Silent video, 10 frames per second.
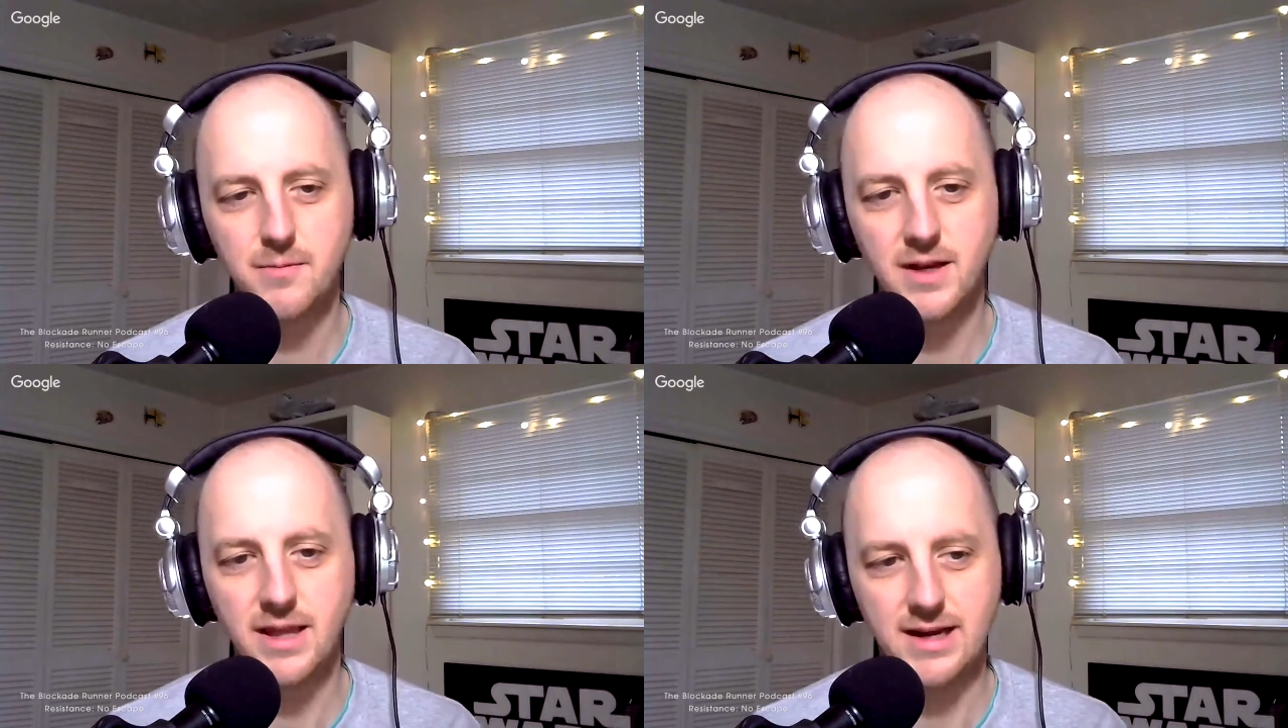
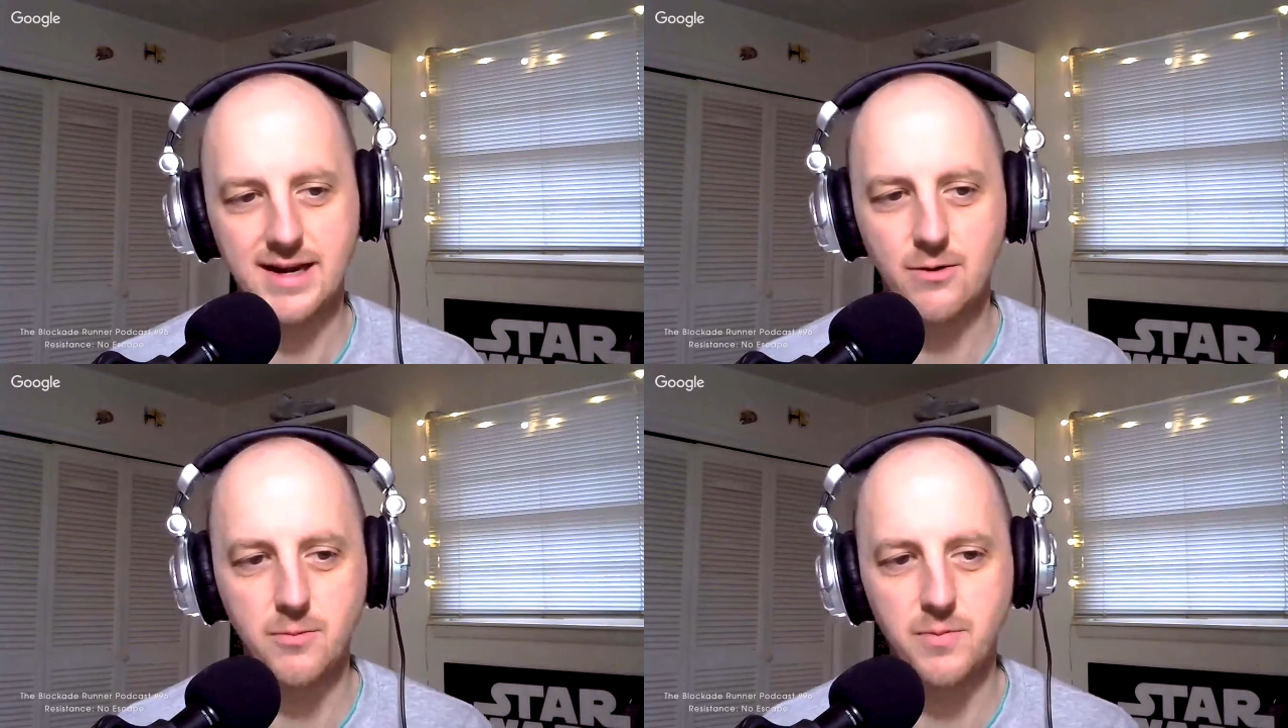But like
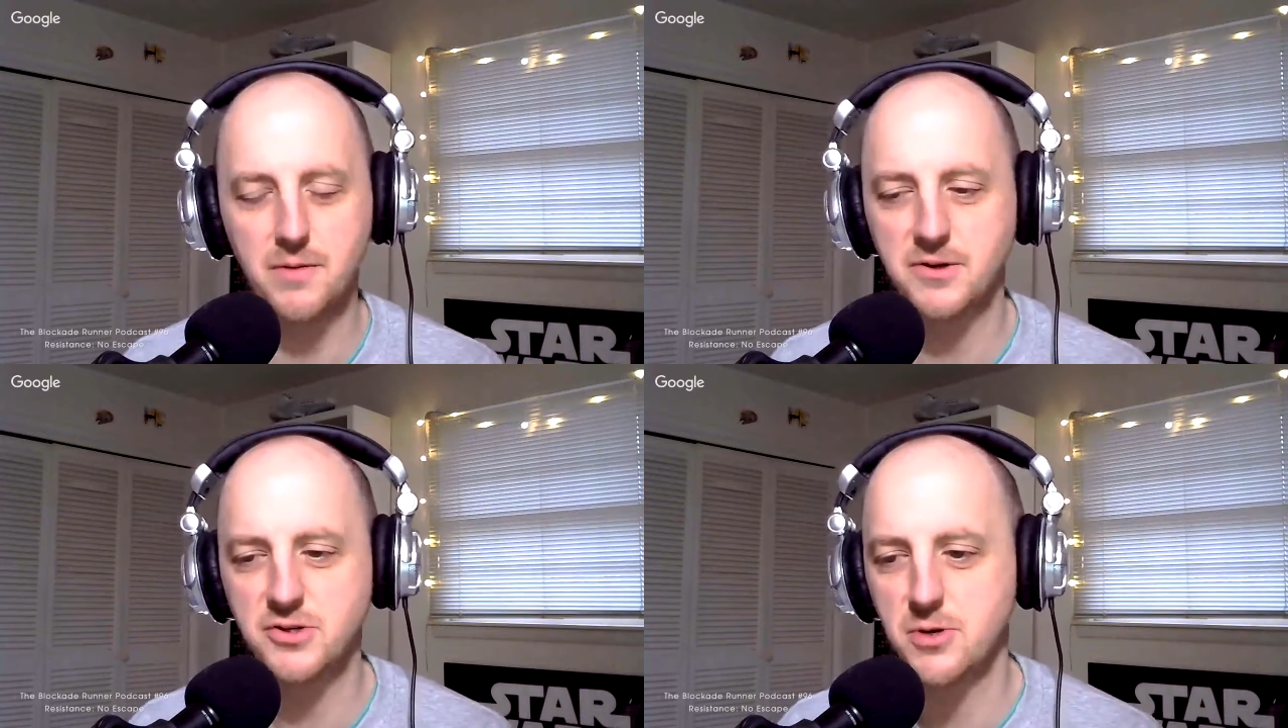now you
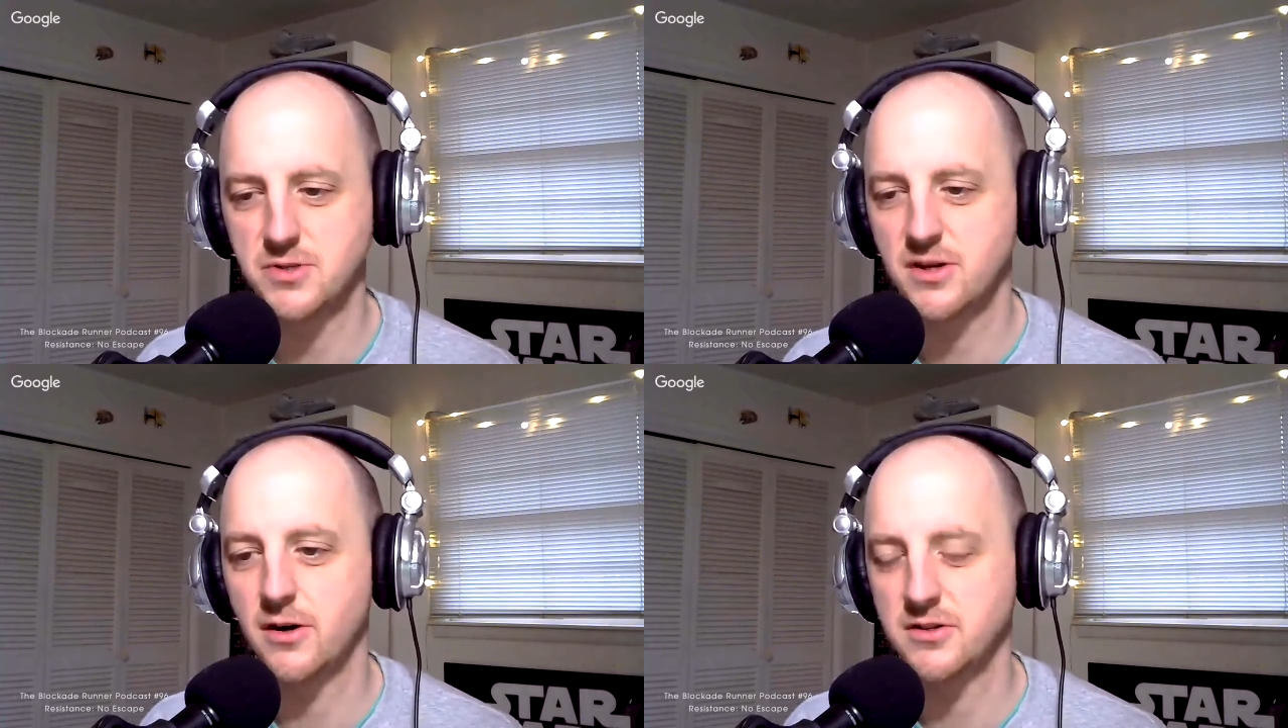pretty much know
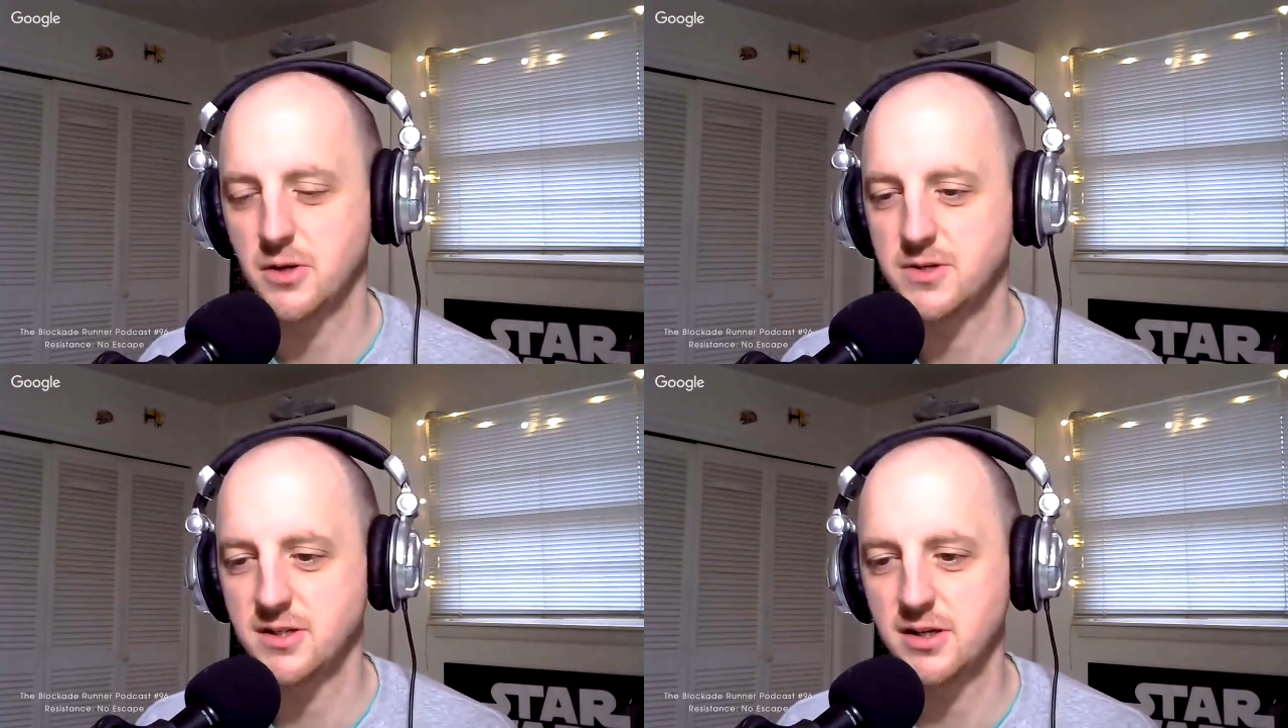Sonara is
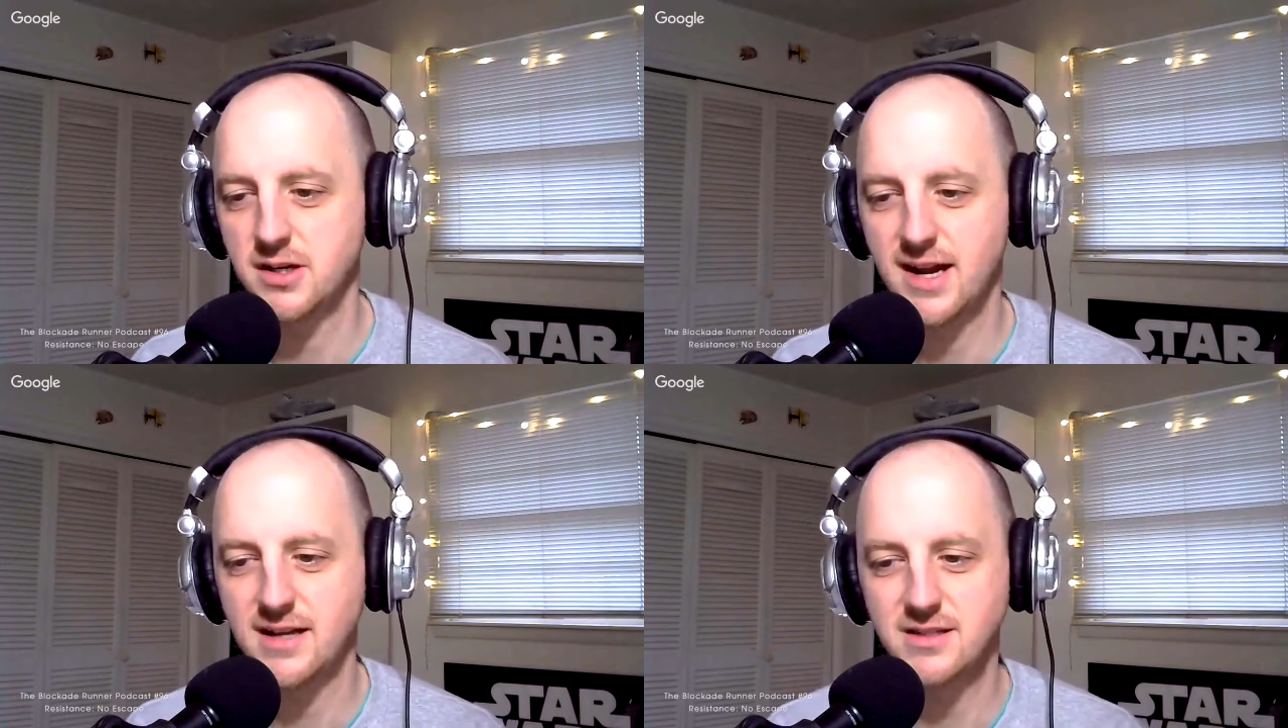always a good
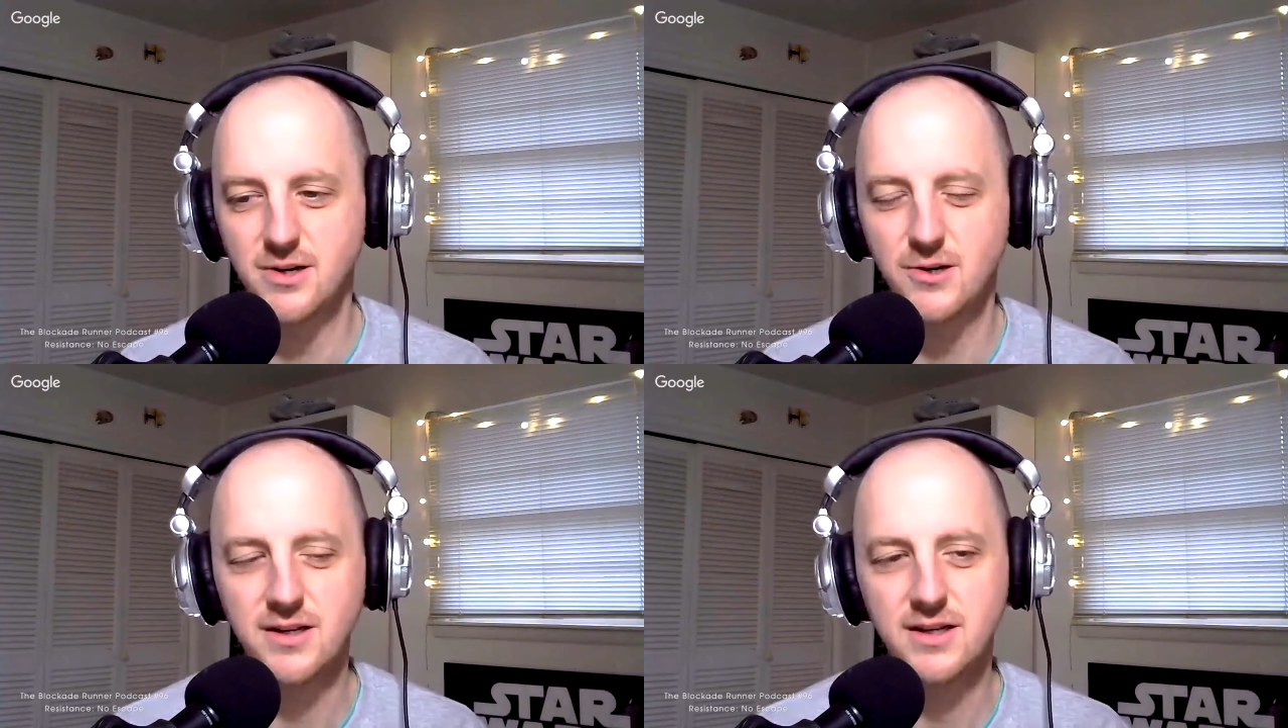guy.
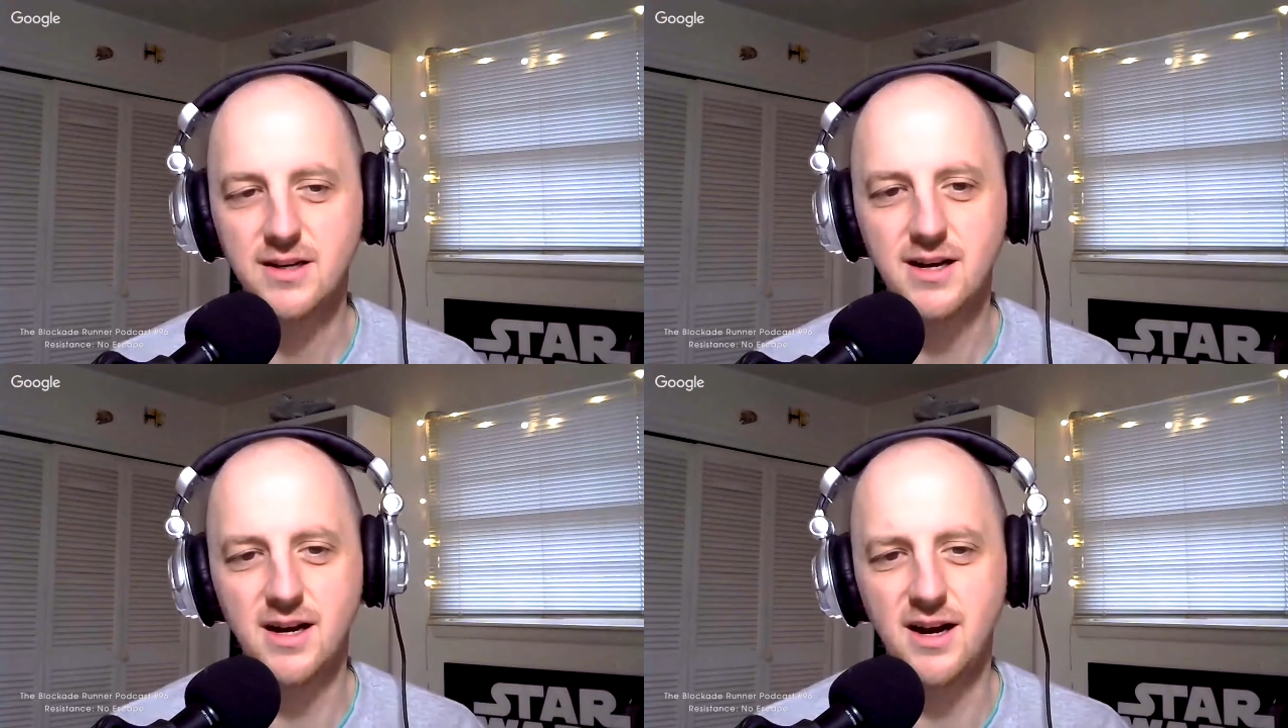So
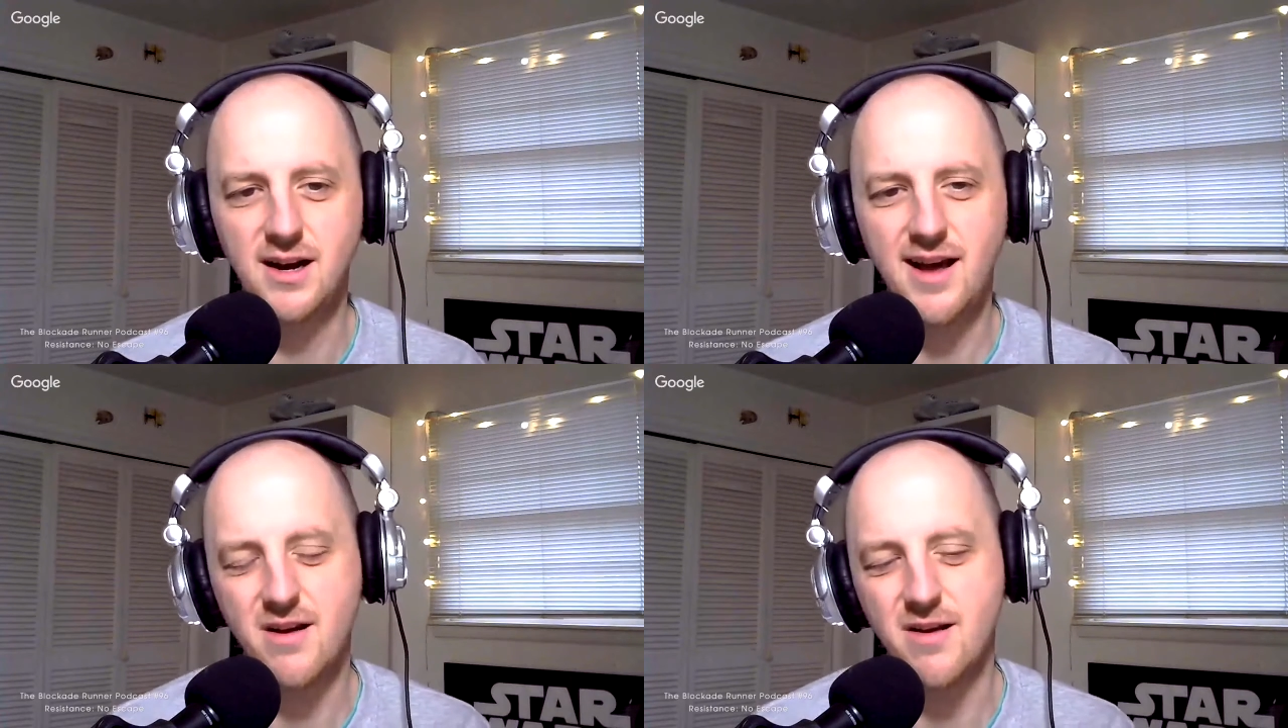
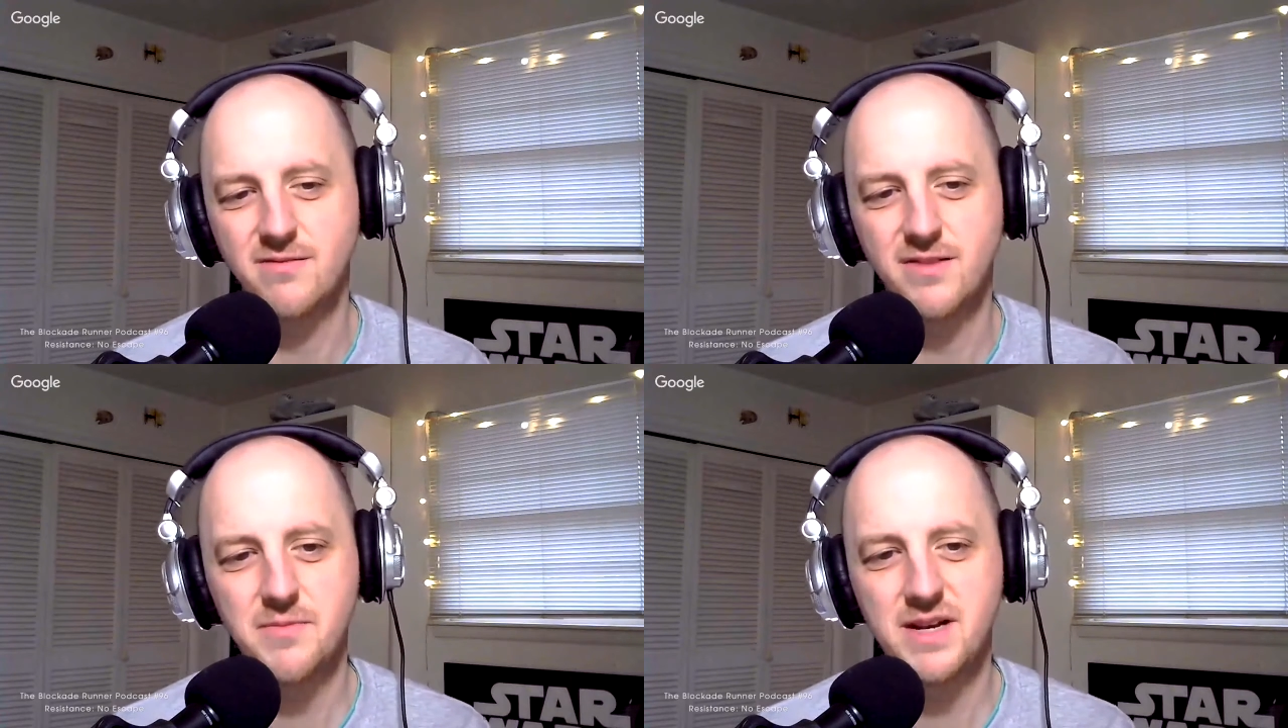I don't know.
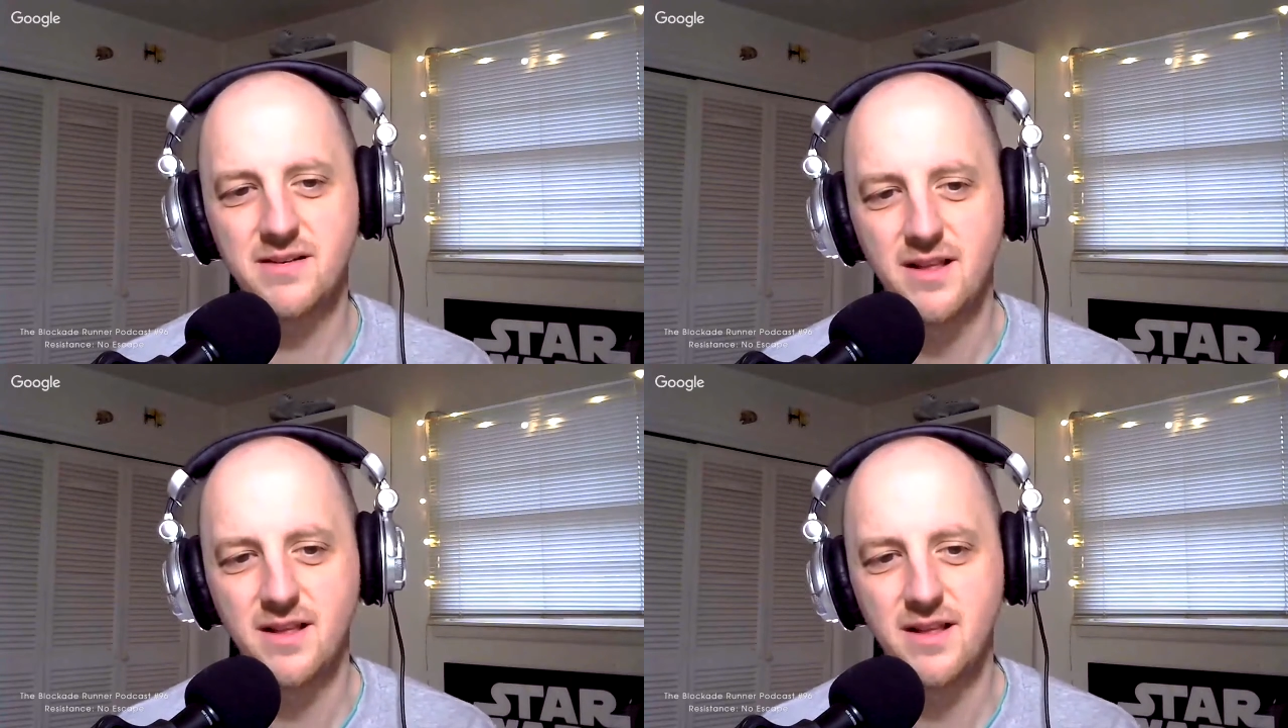I mean,